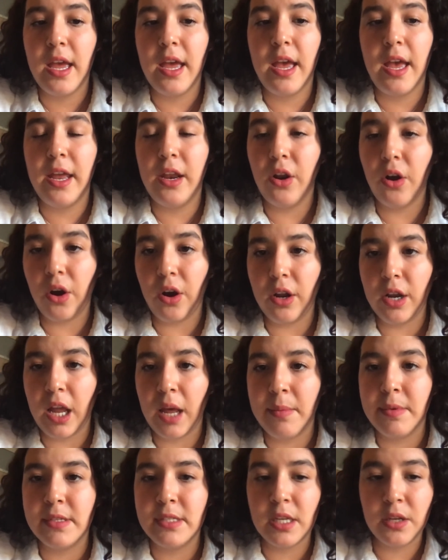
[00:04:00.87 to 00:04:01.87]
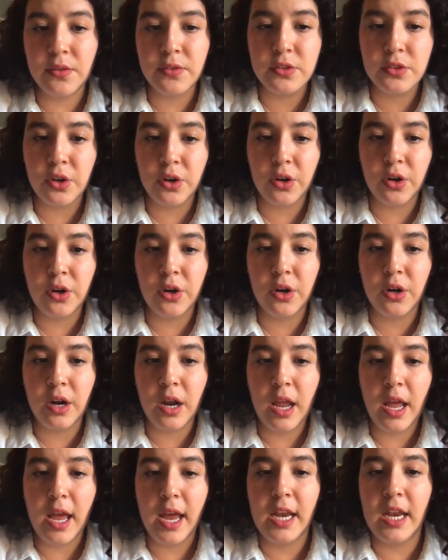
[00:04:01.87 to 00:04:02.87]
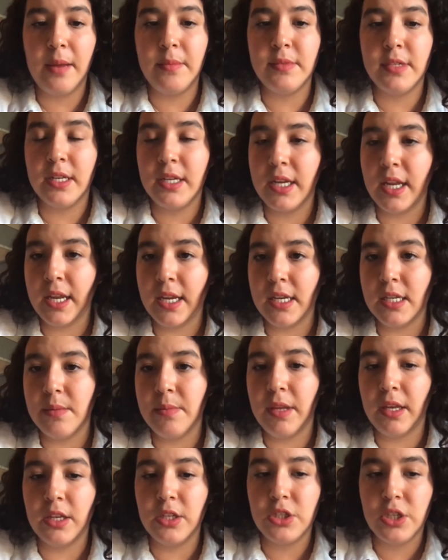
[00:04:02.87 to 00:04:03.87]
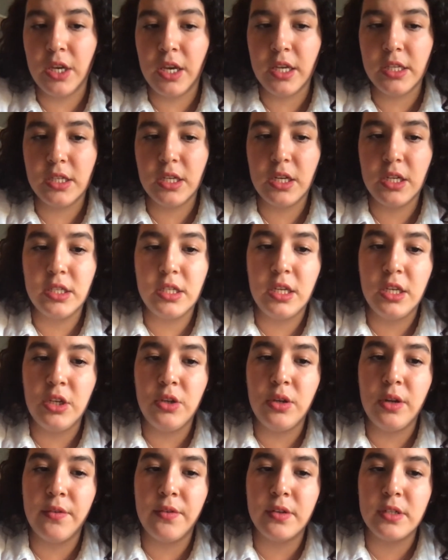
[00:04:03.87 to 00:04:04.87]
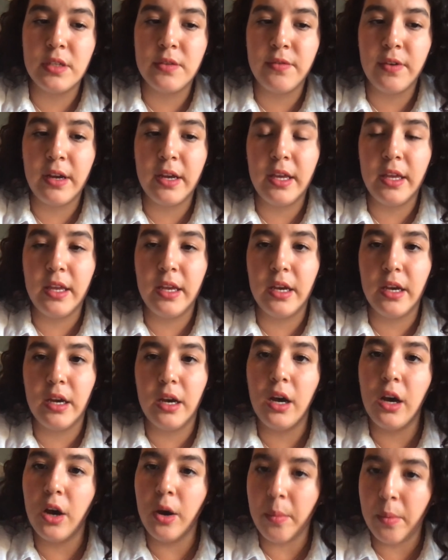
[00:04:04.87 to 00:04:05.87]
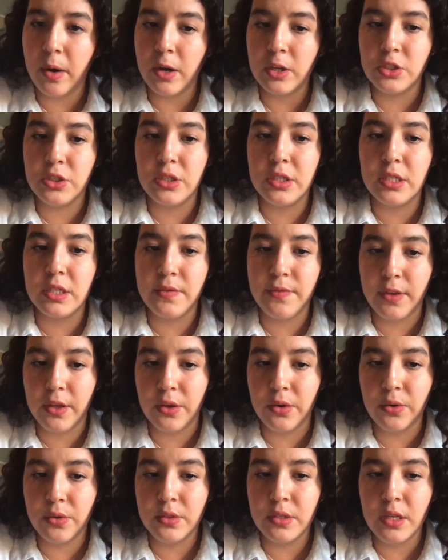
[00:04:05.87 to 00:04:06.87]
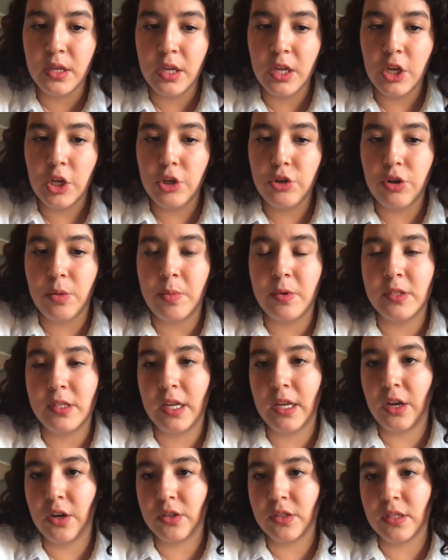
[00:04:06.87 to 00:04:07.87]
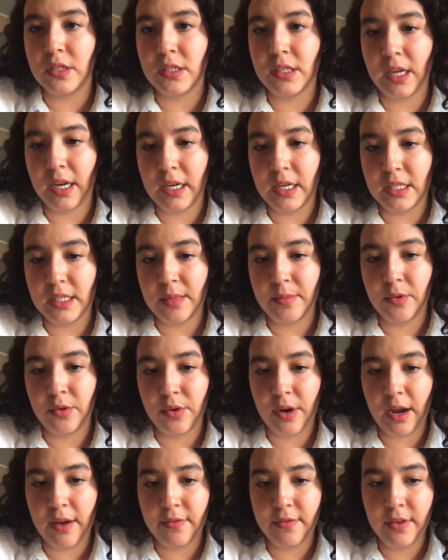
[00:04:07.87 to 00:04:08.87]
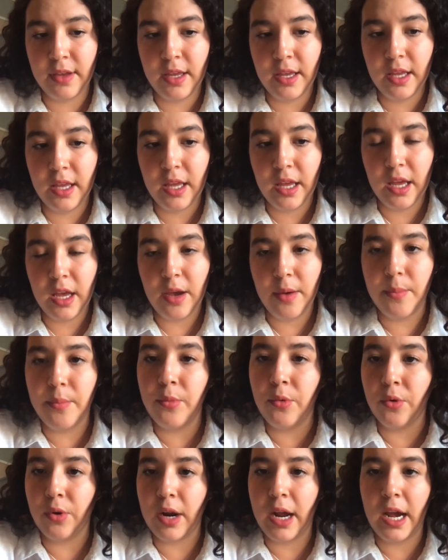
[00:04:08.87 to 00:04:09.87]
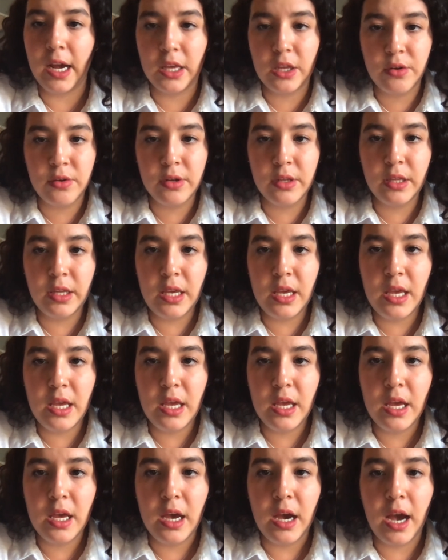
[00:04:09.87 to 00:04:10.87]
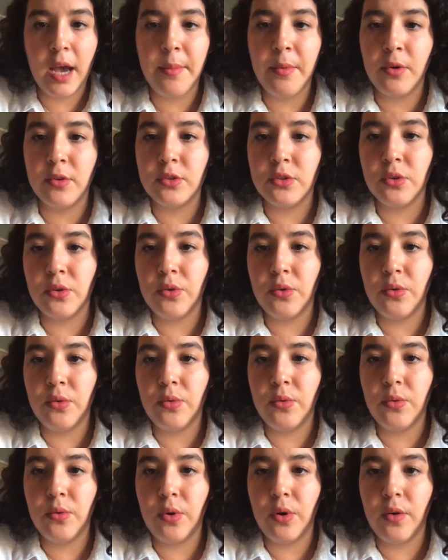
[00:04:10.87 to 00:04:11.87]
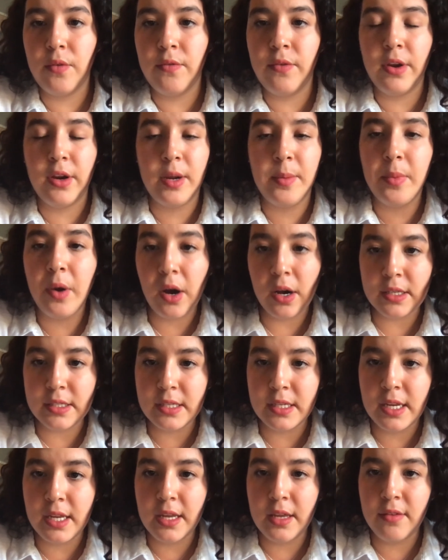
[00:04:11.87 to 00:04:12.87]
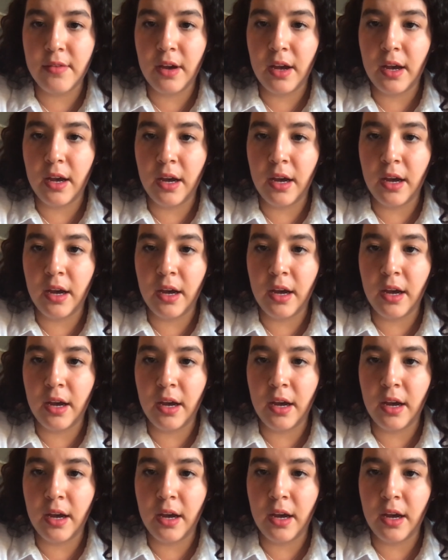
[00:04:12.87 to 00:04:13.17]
head on. I'm a self-starter and I'm dedicated to make a change and continue diversifying a homogeneous field to represent our society's demographic more accurately. I'm also very positive.